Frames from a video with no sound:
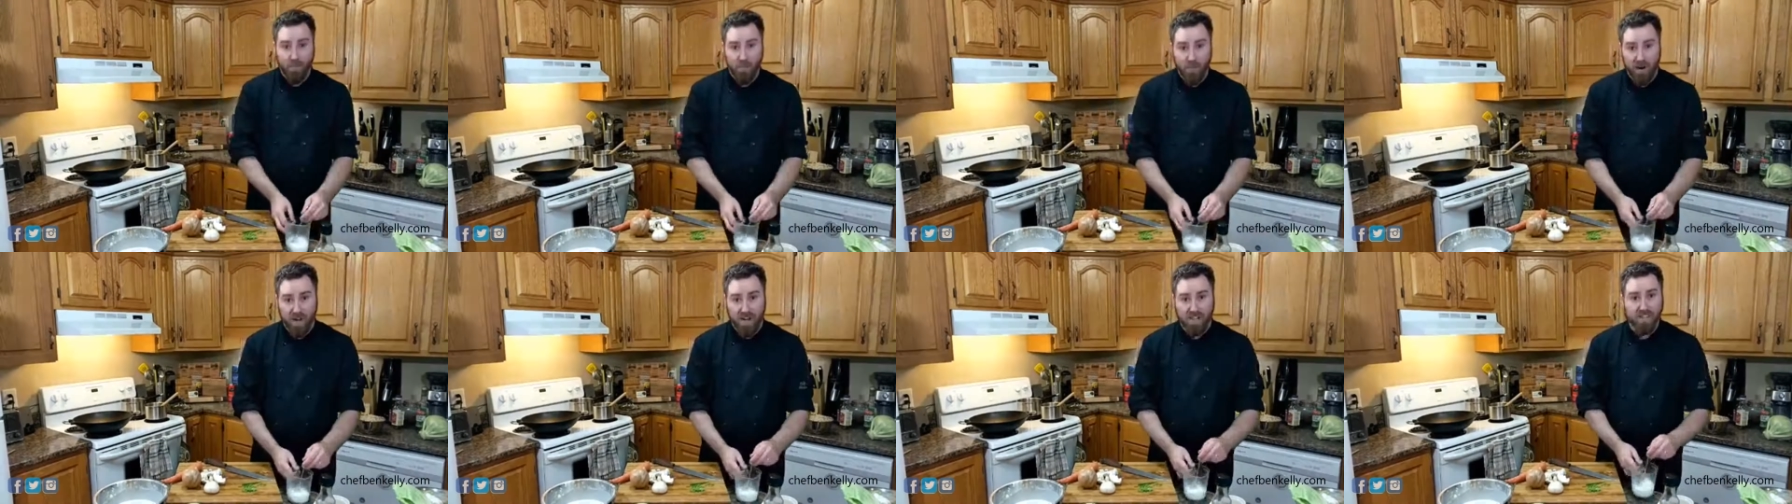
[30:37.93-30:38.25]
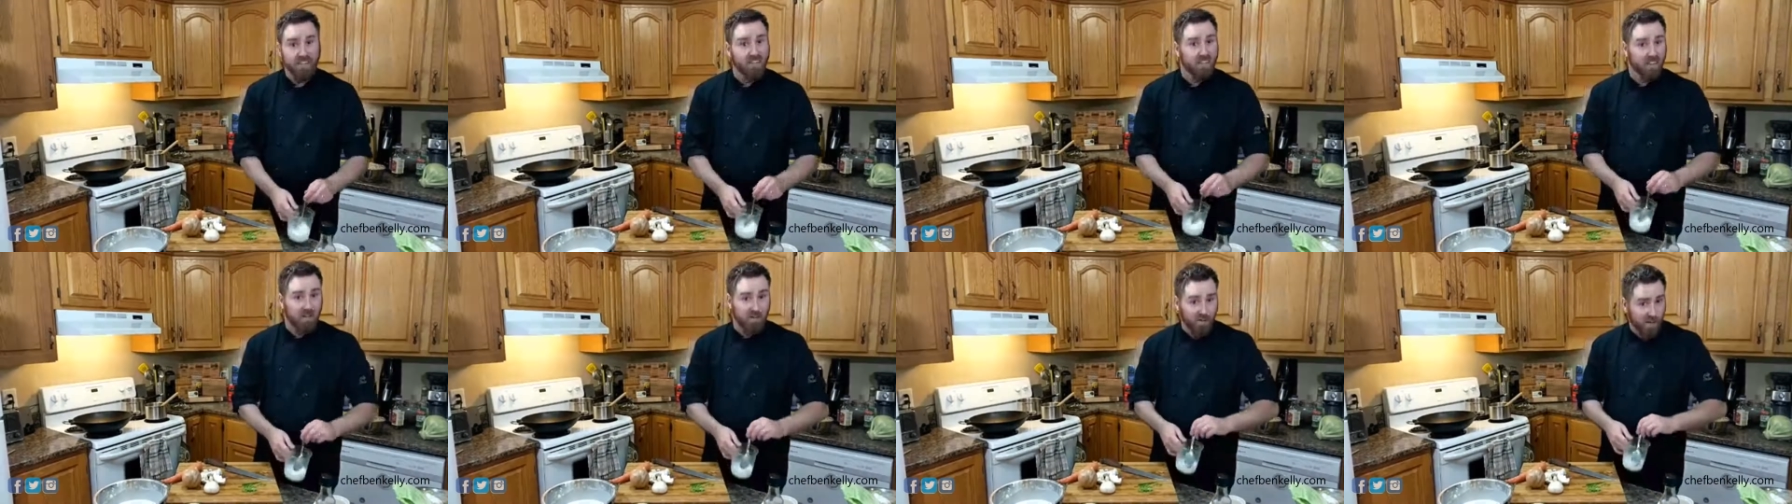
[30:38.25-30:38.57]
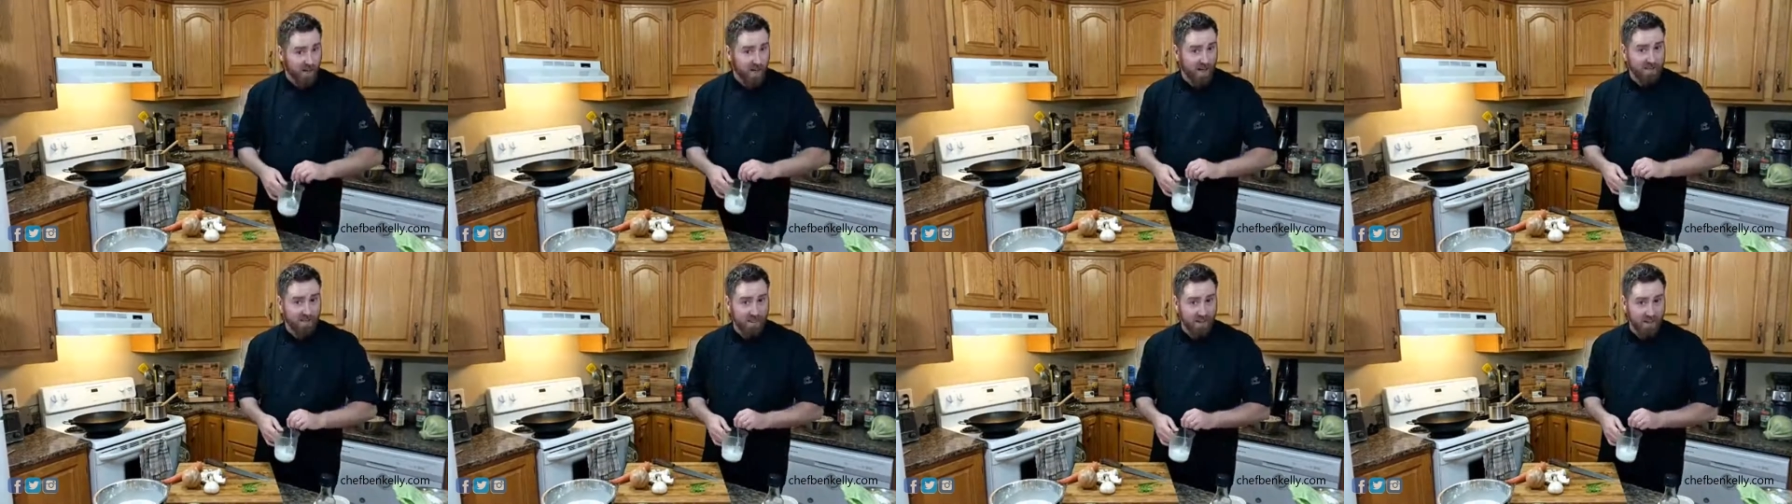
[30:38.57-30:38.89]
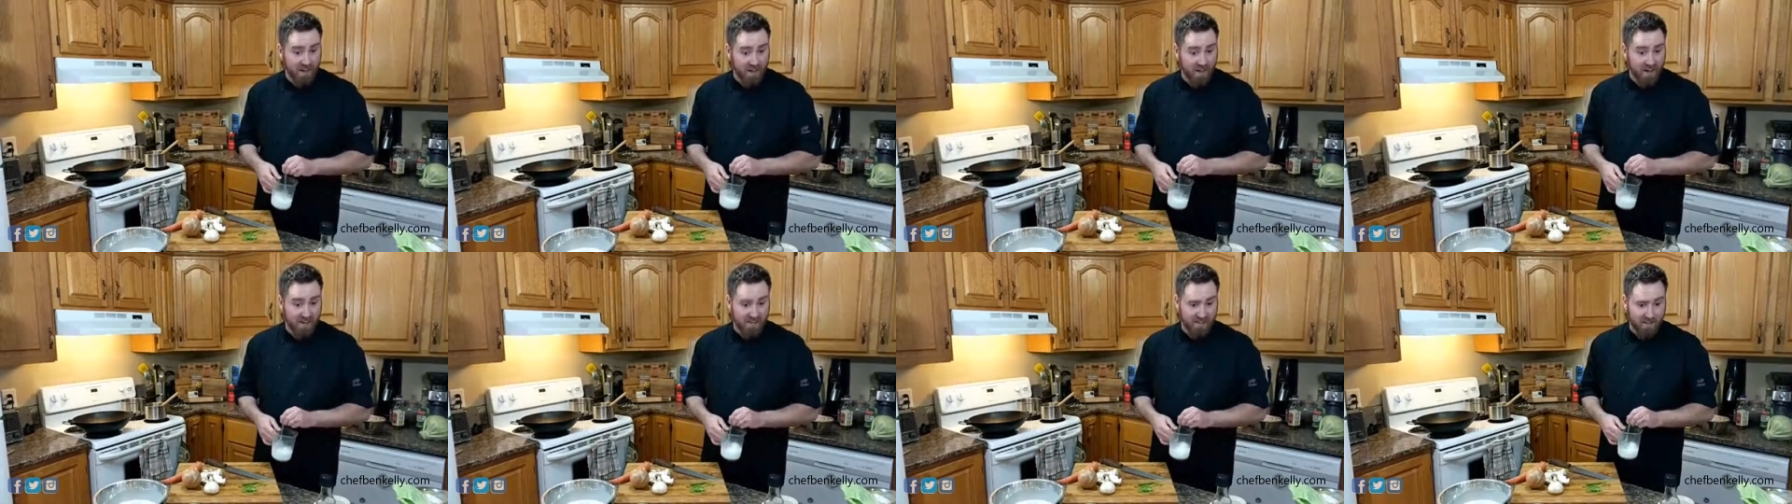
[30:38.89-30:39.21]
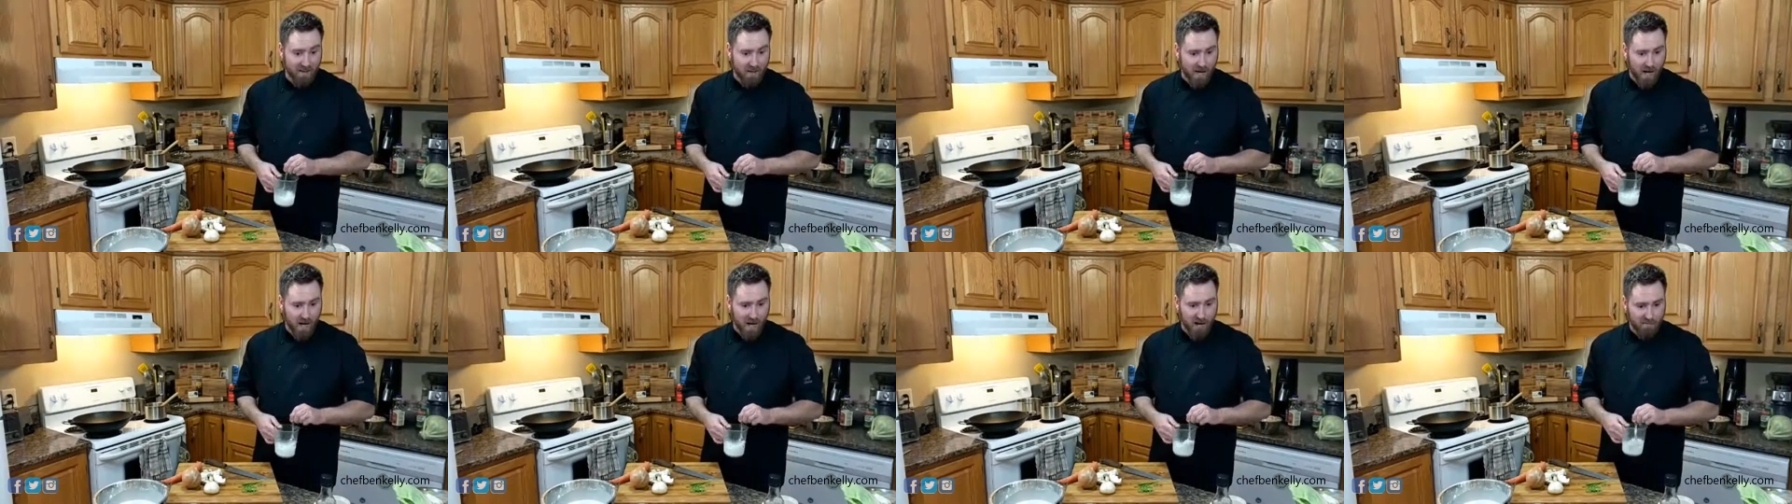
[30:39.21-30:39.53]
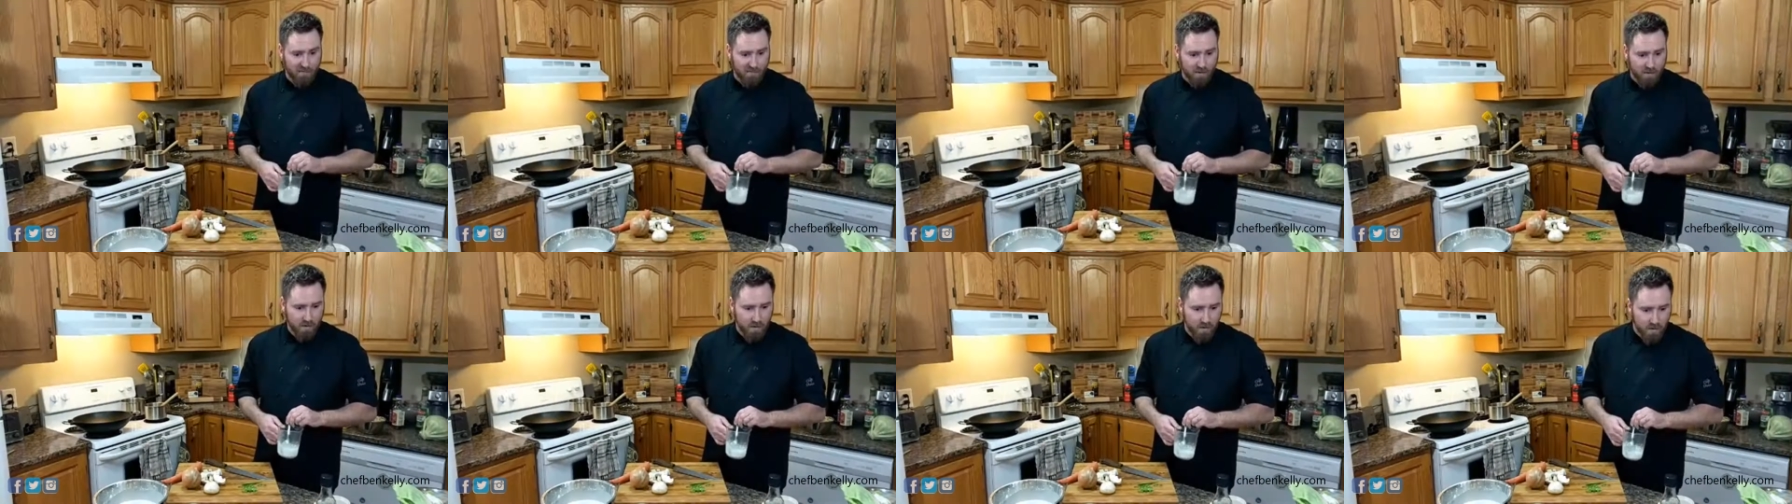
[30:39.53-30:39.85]
embracing the fact that it is a
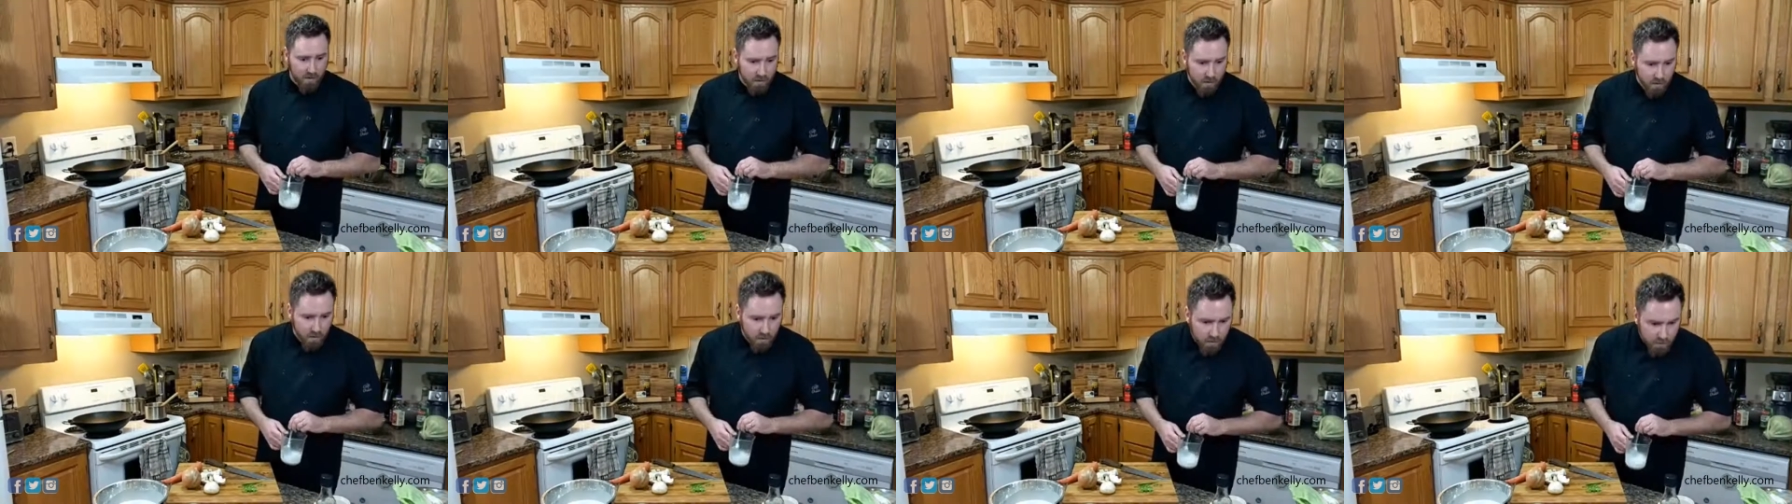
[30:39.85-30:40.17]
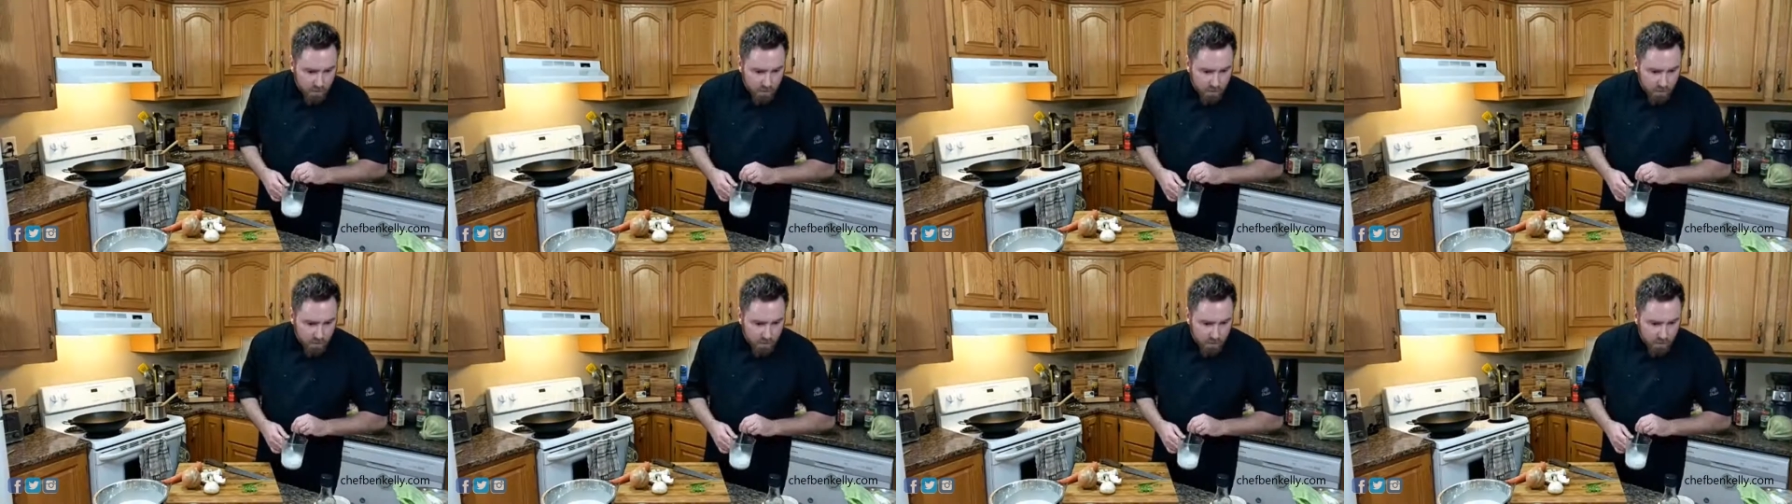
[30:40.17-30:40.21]
knife.